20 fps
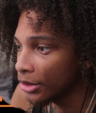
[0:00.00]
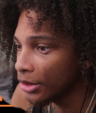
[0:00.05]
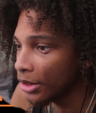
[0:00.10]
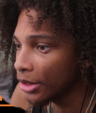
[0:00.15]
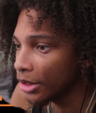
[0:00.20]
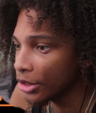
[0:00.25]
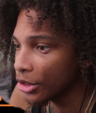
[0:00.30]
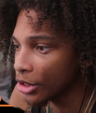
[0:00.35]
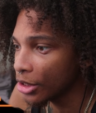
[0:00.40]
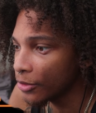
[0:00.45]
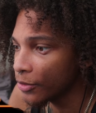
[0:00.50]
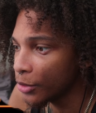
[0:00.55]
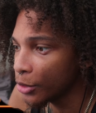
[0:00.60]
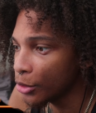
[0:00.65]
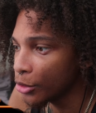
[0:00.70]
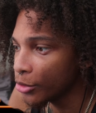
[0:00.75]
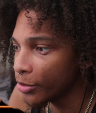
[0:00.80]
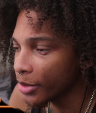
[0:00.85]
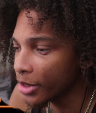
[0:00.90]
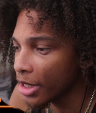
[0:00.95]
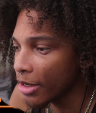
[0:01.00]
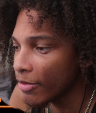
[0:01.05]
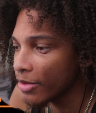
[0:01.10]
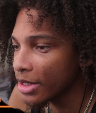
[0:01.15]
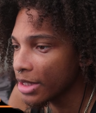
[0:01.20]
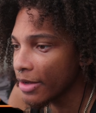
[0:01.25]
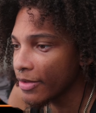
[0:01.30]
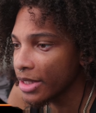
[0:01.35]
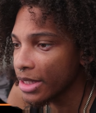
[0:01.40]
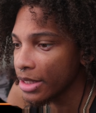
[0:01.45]
Eat the junk food. You recover
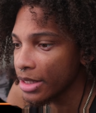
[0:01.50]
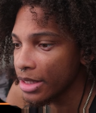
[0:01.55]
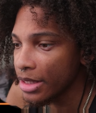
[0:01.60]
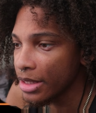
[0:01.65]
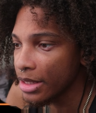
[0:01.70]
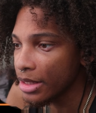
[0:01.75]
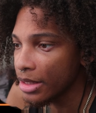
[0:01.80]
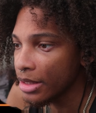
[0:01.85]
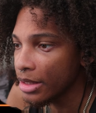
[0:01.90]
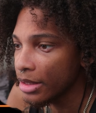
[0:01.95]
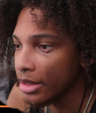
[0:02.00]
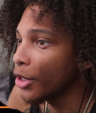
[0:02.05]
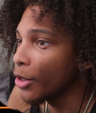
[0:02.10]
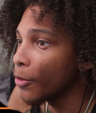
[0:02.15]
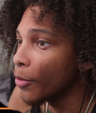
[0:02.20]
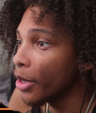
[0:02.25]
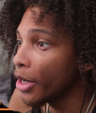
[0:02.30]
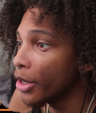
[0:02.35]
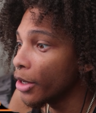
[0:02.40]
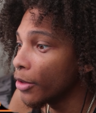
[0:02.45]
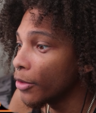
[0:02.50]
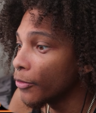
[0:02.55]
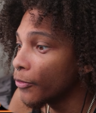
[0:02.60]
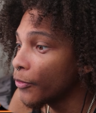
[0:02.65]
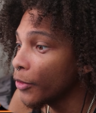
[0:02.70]
17. Farewell.